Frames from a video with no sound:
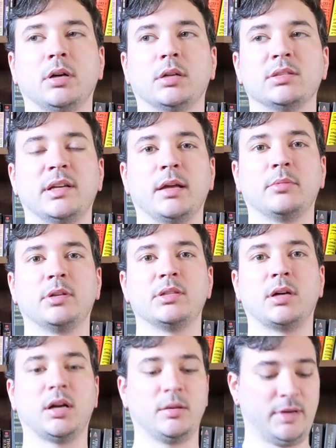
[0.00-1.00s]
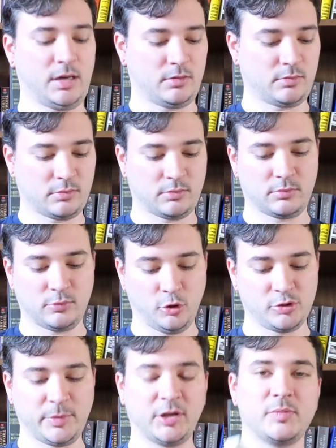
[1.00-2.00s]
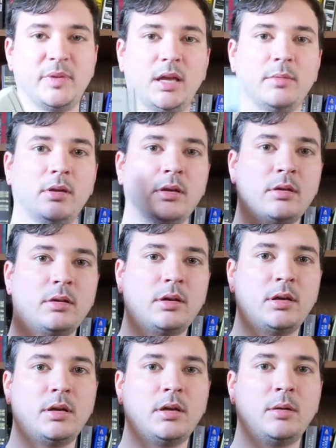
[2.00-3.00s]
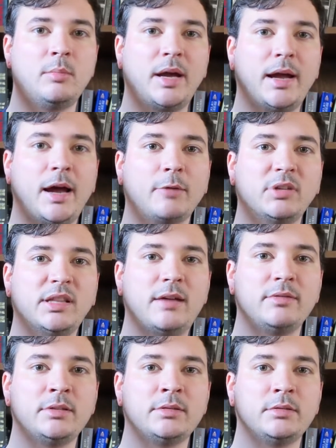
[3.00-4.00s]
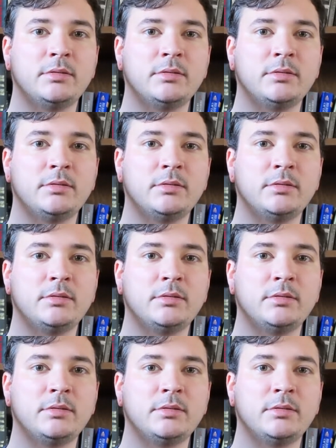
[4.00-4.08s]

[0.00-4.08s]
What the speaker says: Today I'm going to talk about Rosemary's Baby by Ira Levin.